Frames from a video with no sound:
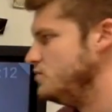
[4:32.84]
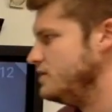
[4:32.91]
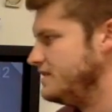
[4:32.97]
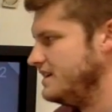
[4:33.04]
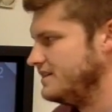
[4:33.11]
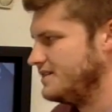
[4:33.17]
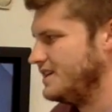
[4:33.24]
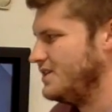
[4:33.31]
with
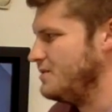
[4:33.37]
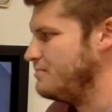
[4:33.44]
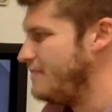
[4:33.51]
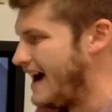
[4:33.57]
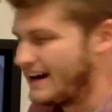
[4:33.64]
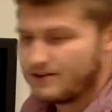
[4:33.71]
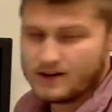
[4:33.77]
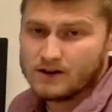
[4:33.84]
things like your
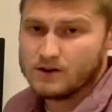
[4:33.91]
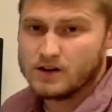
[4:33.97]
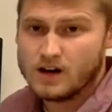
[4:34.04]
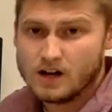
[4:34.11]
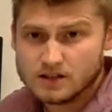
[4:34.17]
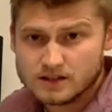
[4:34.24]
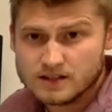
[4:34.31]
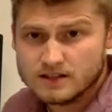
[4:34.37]
background
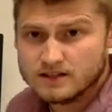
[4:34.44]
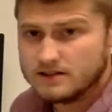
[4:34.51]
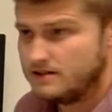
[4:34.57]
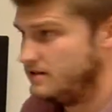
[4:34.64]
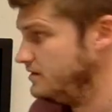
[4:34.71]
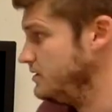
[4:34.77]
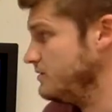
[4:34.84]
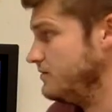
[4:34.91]
color,
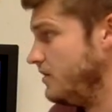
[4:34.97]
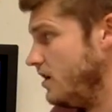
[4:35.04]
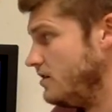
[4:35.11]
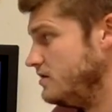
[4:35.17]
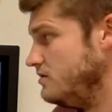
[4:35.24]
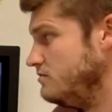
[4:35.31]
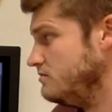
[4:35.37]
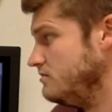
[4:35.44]
your
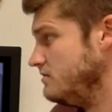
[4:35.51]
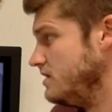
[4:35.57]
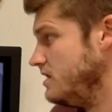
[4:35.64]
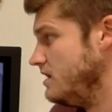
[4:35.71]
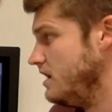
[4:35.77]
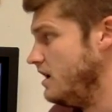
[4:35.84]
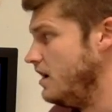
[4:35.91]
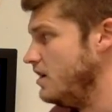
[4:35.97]
volume,
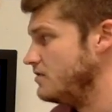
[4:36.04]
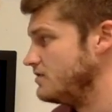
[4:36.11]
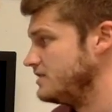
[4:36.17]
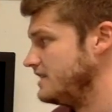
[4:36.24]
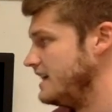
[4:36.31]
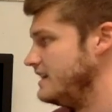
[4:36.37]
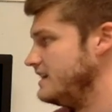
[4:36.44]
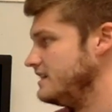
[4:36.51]
other
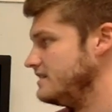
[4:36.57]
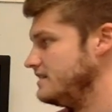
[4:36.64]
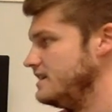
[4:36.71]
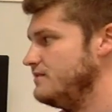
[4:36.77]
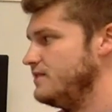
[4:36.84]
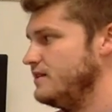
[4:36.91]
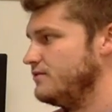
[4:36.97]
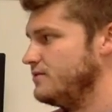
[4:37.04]
settings, and
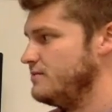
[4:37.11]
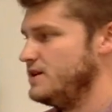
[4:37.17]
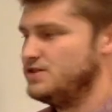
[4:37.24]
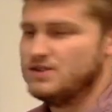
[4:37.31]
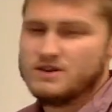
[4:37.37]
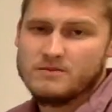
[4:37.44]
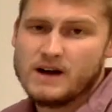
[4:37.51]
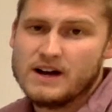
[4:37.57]
even
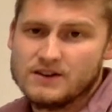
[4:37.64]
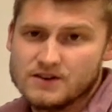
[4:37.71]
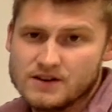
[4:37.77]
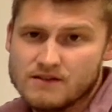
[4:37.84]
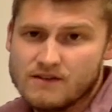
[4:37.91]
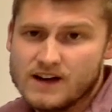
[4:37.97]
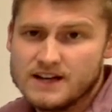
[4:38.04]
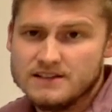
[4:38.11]
information about your
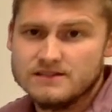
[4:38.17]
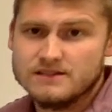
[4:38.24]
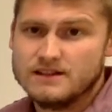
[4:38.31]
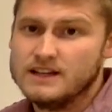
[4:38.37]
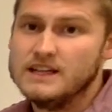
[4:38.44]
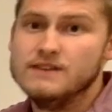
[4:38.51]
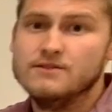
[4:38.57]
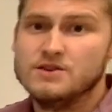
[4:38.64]
device
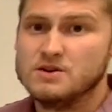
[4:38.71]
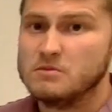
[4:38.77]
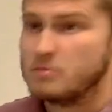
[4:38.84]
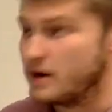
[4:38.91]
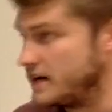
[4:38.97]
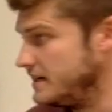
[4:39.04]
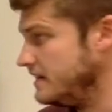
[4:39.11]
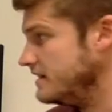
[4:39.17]
and even your
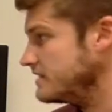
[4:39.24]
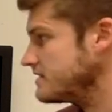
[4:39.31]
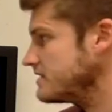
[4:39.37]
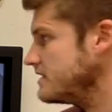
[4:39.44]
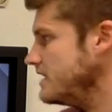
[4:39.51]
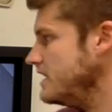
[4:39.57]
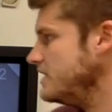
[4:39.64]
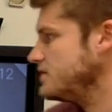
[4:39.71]
brightness.
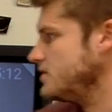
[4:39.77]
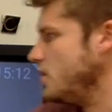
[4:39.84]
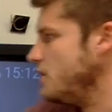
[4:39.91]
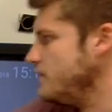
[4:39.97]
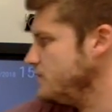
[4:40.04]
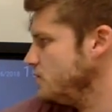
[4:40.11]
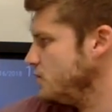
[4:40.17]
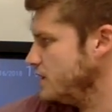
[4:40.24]
So
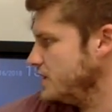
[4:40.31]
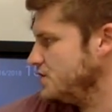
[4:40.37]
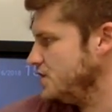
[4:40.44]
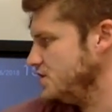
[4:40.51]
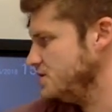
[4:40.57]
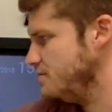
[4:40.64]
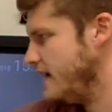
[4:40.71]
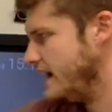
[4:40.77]
if you want to change
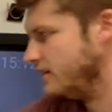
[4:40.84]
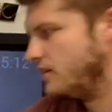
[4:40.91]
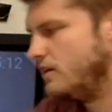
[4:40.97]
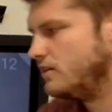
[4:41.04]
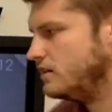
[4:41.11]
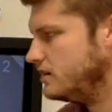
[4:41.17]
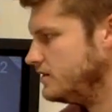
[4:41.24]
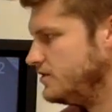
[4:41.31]
your
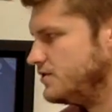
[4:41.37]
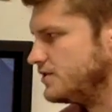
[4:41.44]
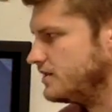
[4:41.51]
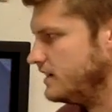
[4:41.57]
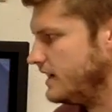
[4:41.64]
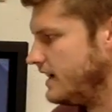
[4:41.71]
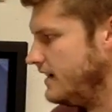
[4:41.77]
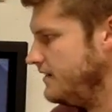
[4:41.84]
background color, you just
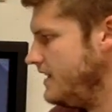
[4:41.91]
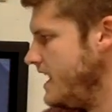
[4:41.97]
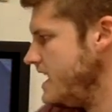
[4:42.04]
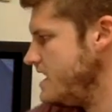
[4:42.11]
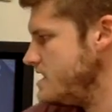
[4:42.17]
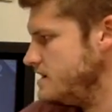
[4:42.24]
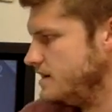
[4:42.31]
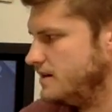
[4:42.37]
click on
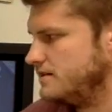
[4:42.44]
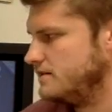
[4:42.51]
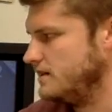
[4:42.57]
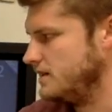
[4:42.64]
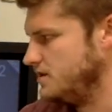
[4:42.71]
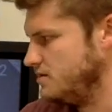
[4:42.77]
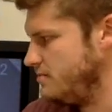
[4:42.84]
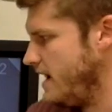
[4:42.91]
that and you can
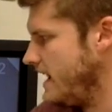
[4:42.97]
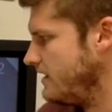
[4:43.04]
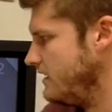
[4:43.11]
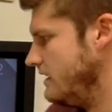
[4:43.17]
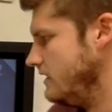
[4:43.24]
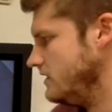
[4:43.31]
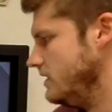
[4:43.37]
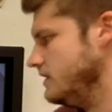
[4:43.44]
select your
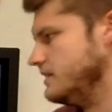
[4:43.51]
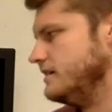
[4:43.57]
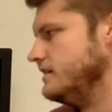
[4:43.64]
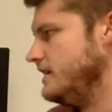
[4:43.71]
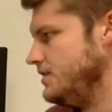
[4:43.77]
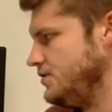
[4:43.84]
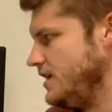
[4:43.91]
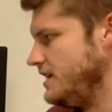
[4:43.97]
background color and
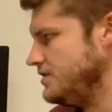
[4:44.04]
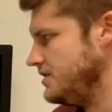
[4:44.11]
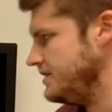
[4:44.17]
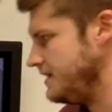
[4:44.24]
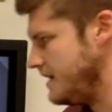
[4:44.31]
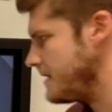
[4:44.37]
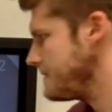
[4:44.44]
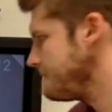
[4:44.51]
change it
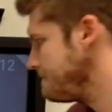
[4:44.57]
there.